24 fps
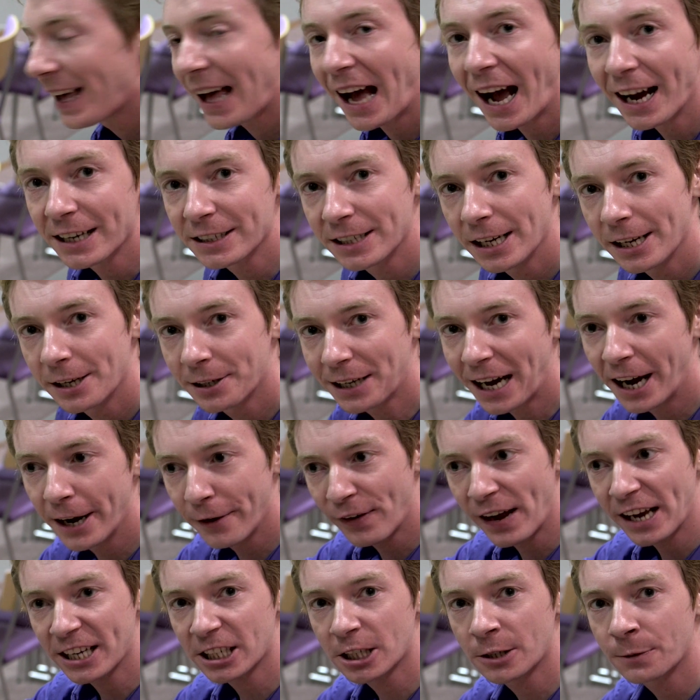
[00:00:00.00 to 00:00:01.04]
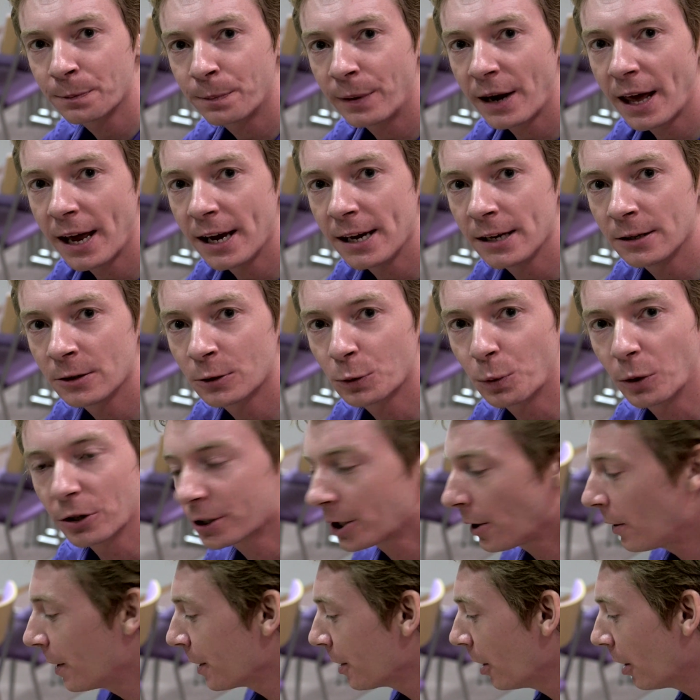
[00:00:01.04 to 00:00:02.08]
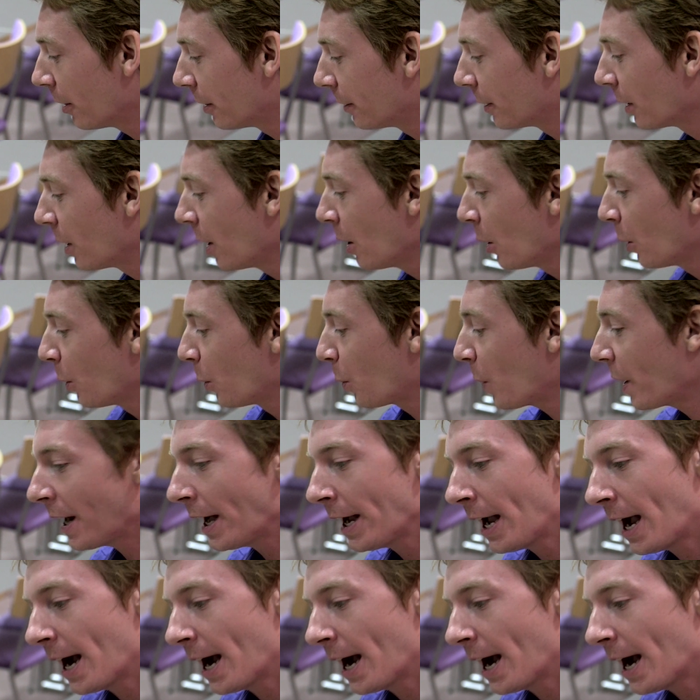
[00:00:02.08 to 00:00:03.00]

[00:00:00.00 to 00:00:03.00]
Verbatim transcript: actually kind of explains what's going on. When I